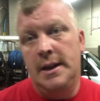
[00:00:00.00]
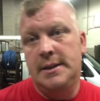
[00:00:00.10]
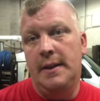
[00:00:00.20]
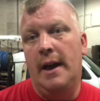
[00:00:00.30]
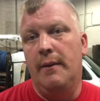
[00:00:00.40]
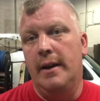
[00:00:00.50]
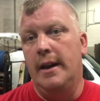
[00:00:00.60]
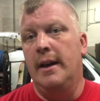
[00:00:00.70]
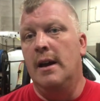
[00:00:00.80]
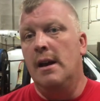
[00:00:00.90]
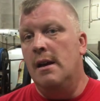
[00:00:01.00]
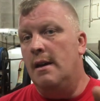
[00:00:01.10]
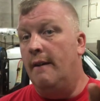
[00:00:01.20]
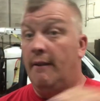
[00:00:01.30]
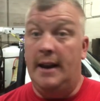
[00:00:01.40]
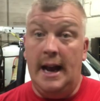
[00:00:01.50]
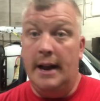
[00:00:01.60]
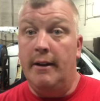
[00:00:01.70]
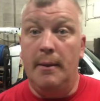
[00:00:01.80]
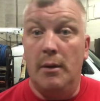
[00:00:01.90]
so that way if a
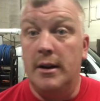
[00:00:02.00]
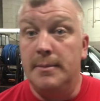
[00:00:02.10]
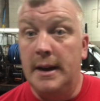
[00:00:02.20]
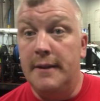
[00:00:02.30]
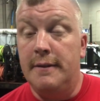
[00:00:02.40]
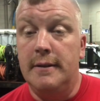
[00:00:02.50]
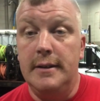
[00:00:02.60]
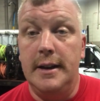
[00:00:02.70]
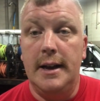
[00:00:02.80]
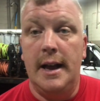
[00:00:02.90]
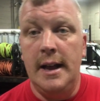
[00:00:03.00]
diagram works better for you,